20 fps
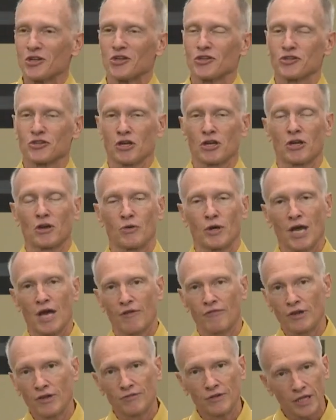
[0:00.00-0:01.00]
So, you know, we
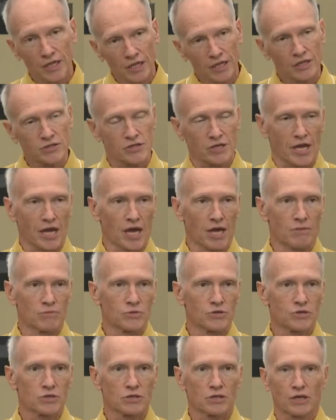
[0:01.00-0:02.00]
have evening
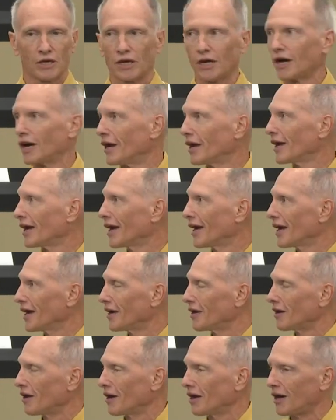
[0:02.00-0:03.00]
exams uh,
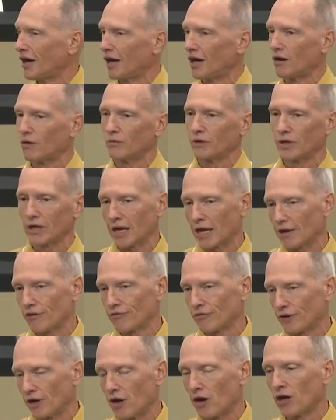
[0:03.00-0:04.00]
and uh, we
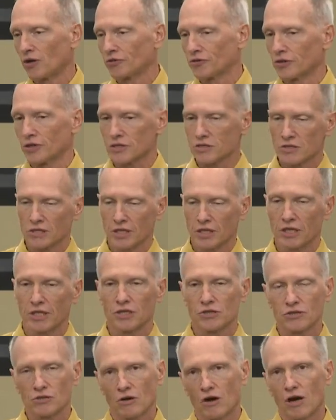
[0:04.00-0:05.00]
have uh, alternate
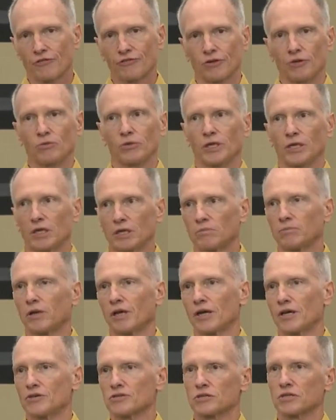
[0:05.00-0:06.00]
seating, so often we get
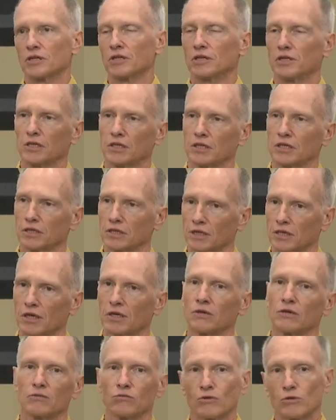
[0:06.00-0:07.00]
placed in, in uh,
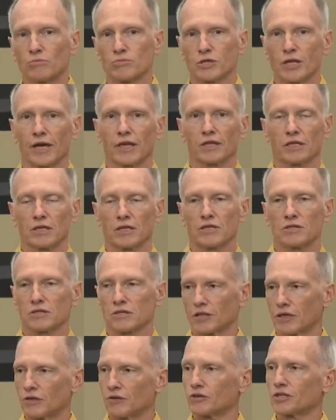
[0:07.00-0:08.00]
rooms like these
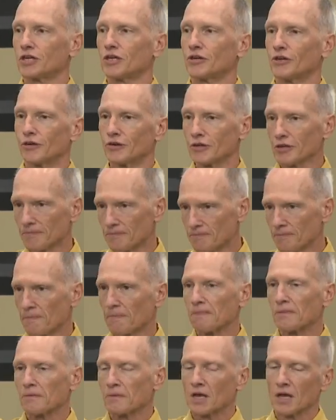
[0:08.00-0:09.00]
that are tiered.
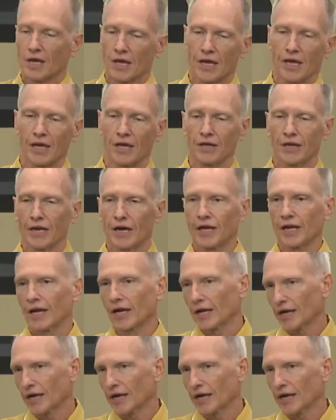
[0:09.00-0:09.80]
And I,